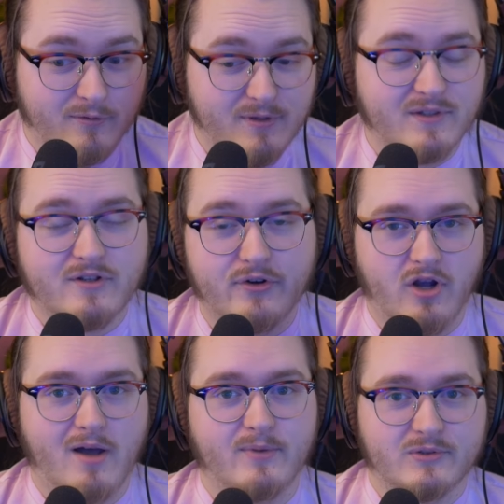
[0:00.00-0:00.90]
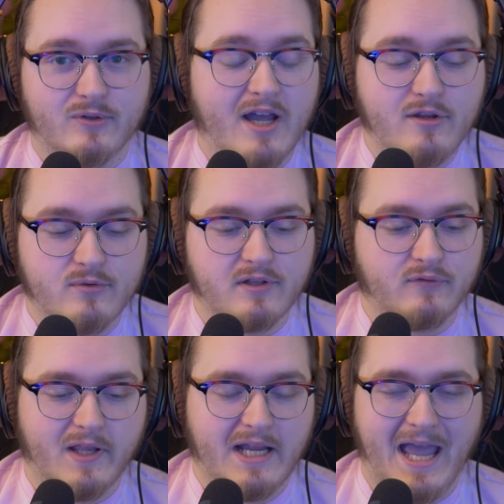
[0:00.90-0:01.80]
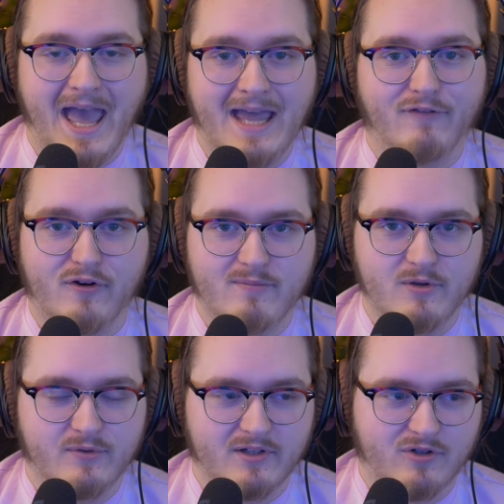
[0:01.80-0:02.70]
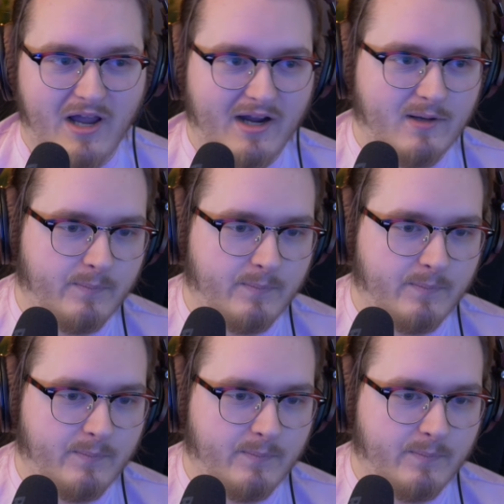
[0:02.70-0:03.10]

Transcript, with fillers: The reason it's called ComicStorian, I use this for like every music track,